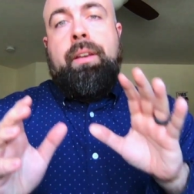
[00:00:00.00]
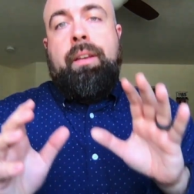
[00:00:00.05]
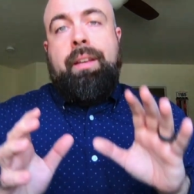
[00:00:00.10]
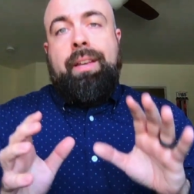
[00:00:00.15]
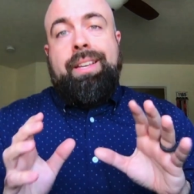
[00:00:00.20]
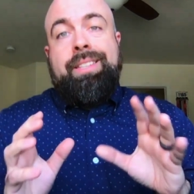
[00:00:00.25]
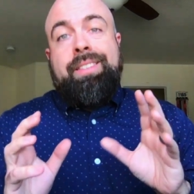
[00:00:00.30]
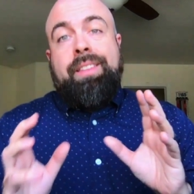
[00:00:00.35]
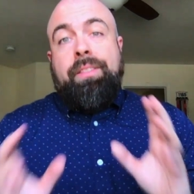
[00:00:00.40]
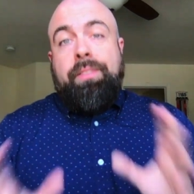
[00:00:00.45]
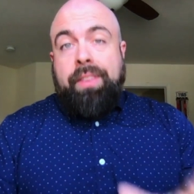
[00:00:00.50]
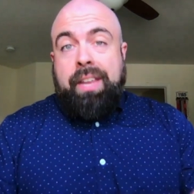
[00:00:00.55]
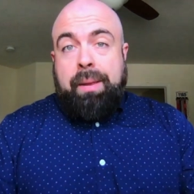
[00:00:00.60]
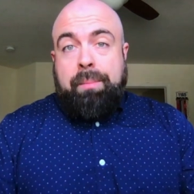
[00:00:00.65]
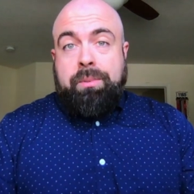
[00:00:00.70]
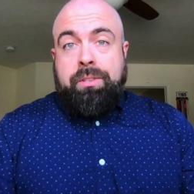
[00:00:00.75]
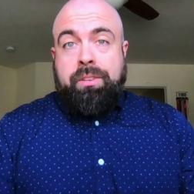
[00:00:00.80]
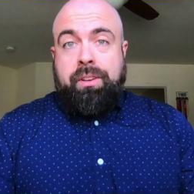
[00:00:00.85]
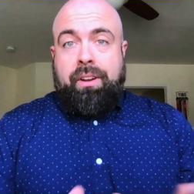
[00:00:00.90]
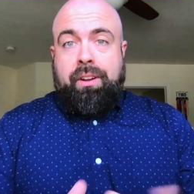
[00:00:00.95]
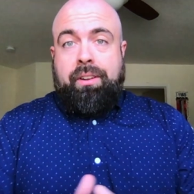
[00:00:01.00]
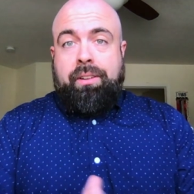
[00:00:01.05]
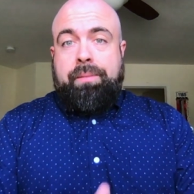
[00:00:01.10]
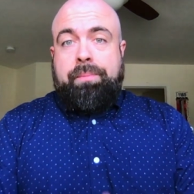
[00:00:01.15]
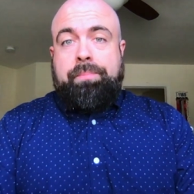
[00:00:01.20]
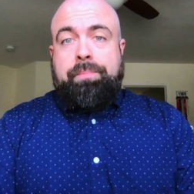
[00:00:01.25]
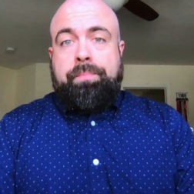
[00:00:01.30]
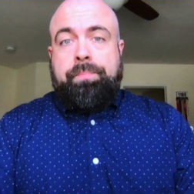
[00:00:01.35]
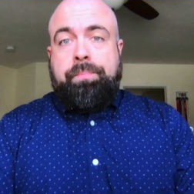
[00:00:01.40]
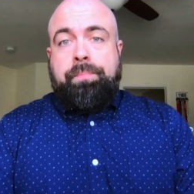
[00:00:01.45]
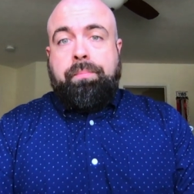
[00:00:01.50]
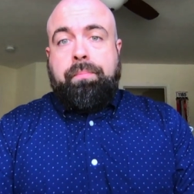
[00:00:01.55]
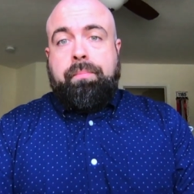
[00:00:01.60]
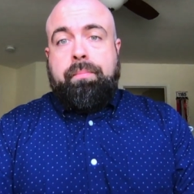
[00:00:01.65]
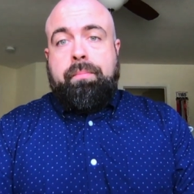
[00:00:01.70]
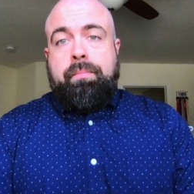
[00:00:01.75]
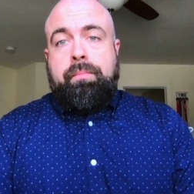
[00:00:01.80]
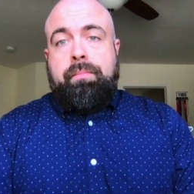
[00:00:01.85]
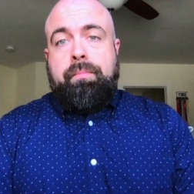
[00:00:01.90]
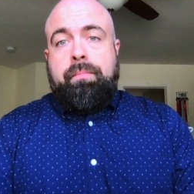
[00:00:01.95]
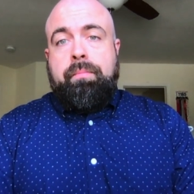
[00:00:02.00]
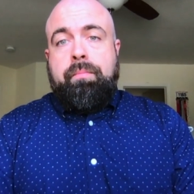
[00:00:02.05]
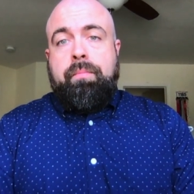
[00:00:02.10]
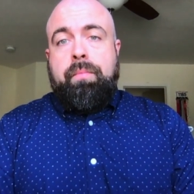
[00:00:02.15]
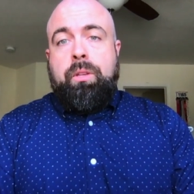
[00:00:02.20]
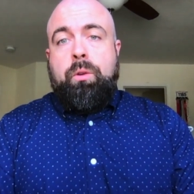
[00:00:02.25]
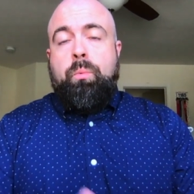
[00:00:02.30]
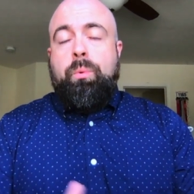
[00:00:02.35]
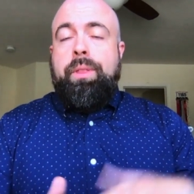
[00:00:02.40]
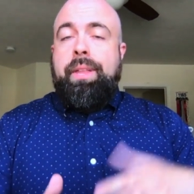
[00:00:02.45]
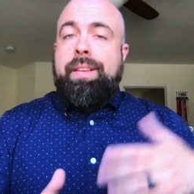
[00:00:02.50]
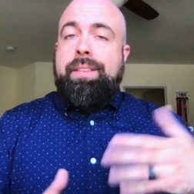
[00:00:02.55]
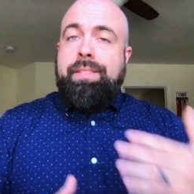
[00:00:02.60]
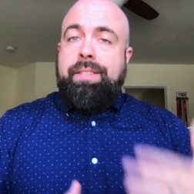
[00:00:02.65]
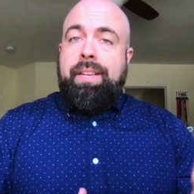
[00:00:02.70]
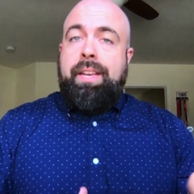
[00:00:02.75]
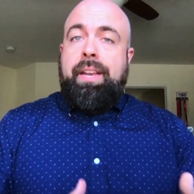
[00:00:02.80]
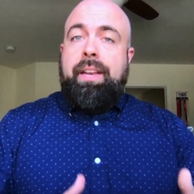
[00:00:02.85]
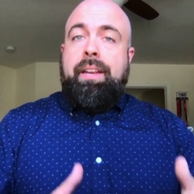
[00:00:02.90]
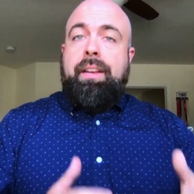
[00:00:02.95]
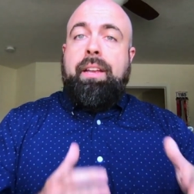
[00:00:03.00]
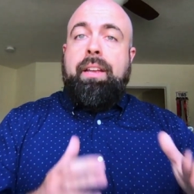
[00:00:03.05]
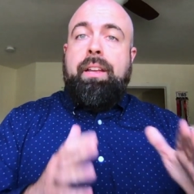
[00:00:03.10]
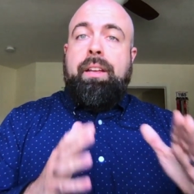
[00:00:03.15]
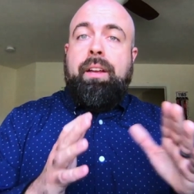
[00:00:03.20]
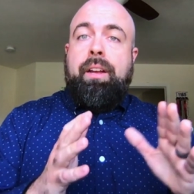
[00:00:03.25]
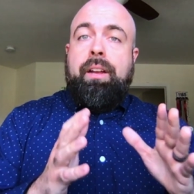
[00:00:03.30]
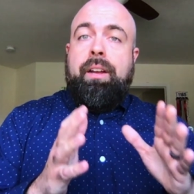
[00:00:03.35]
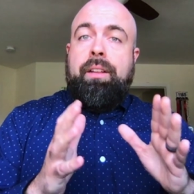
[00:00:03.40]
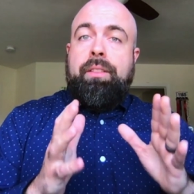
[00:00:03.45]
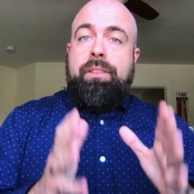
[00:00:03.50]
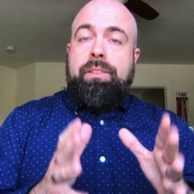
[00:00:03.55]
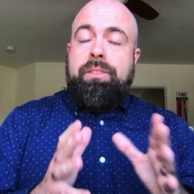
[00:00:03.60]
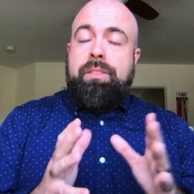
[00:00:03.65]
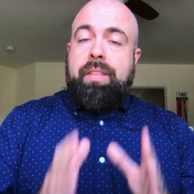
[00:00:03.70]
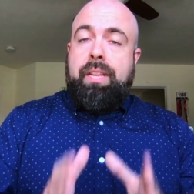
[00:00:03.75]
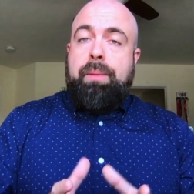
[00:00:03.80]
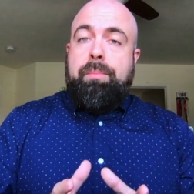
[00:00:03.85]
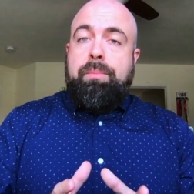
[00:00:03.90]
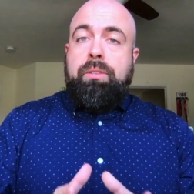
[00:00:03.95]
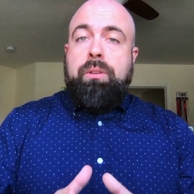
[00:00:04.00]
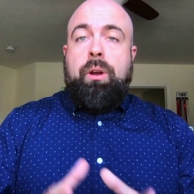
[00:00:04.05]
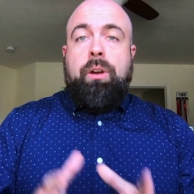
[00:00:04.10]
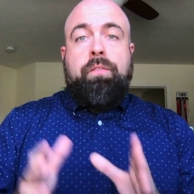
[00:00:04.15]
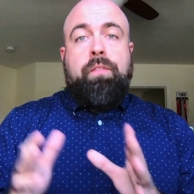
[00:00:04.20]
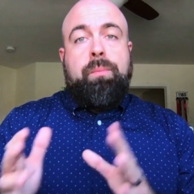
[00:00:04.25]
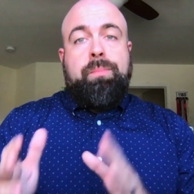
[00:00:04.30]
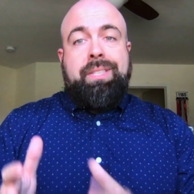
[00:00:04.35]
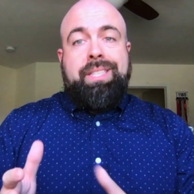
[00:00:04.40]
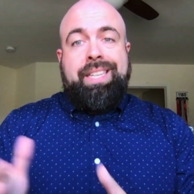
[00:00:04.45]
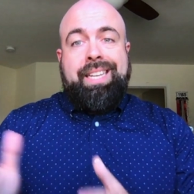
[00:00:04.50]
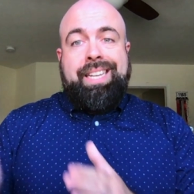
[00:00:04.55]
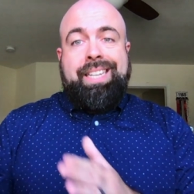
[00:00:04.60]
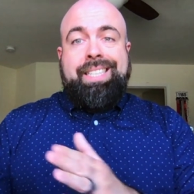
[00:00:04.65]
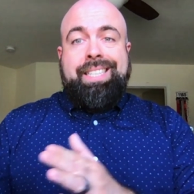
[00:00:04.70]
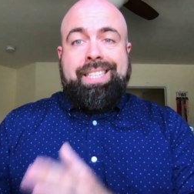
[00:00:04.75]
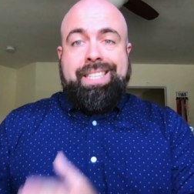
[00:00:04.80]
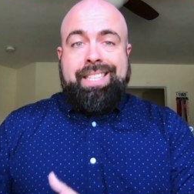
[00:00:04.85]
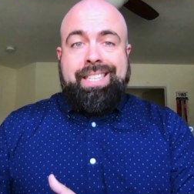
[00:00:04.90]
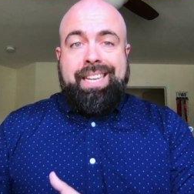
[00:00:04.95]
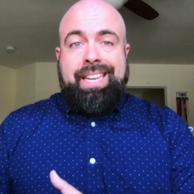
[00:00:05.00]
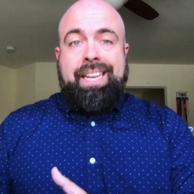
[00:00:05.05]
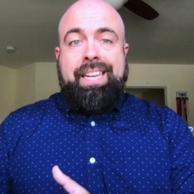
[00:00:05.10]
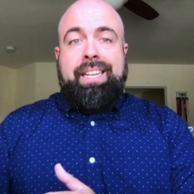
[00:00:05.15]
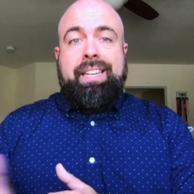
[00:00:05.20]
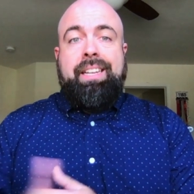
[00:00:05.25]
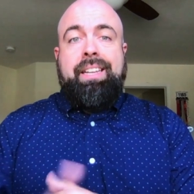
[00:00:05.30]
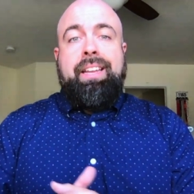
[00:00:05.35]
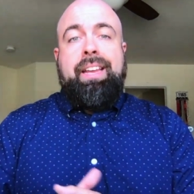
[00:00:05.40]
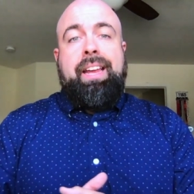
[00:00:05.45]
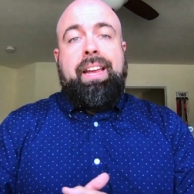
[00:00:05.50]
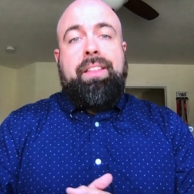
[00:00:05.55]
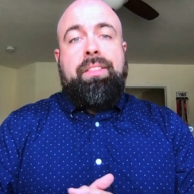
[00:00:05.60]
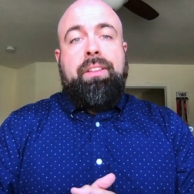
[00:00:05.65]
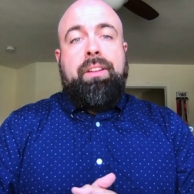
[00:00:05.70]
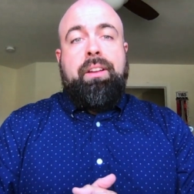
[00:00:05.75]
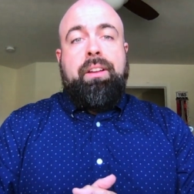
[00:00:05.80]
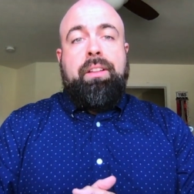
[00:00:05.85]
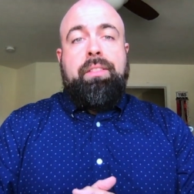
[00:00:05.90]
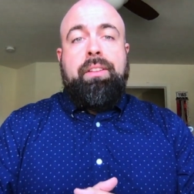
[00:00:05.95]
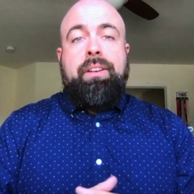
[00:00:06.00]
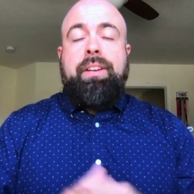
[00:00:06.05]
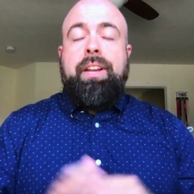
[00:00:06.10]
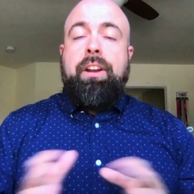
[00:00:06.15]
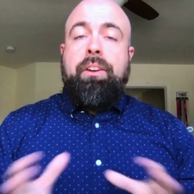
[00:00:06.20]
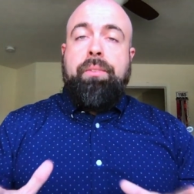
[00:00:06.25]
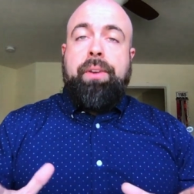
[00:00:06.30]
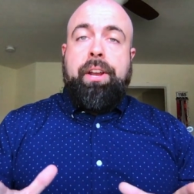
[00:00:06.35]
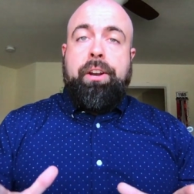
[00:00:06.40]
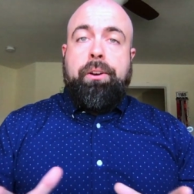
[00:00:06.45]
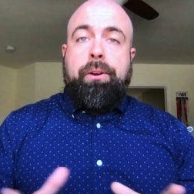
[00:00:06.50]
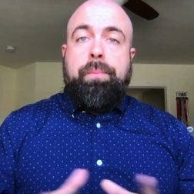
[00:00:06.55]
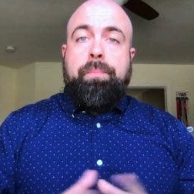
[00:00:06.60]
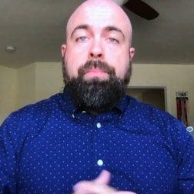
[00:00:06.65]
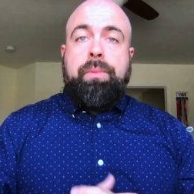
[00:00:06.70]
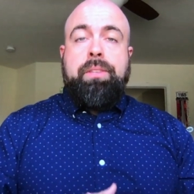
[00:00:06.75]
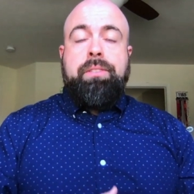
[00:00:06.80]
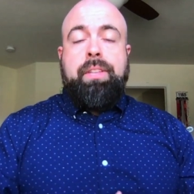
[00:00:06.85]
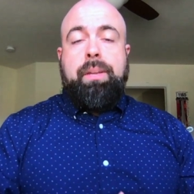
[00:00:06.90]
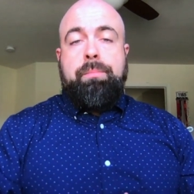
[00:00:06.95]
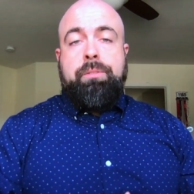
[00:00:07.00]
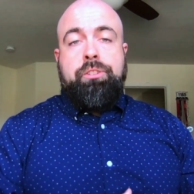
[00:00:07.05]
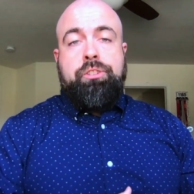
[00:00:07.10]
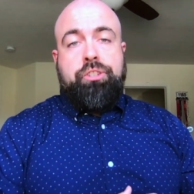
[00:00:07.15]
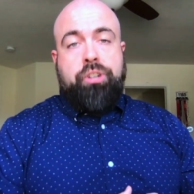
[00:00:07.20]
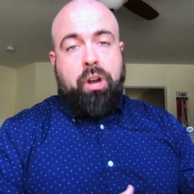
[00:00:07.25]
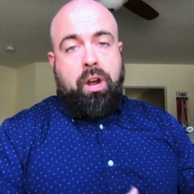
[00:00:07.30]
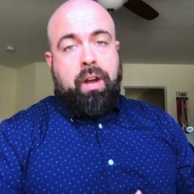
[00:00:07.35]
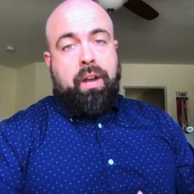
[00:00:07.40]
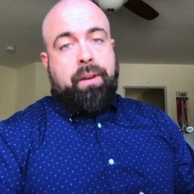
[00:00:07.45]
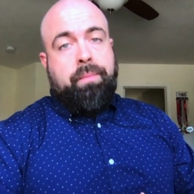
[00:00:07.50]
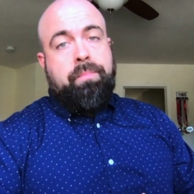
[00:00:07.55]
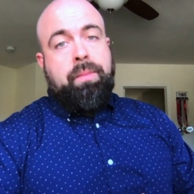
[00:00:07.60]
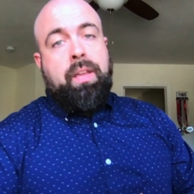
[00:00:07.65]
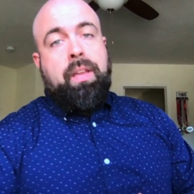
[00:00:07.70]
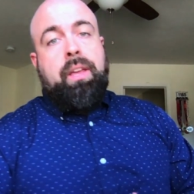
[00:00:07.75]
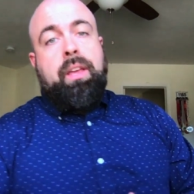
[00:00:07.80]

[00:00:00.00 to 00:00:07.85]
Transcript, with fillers: is the theme song, where they sing uh, this theme song from scene to scene, and the the narrator, his name is John,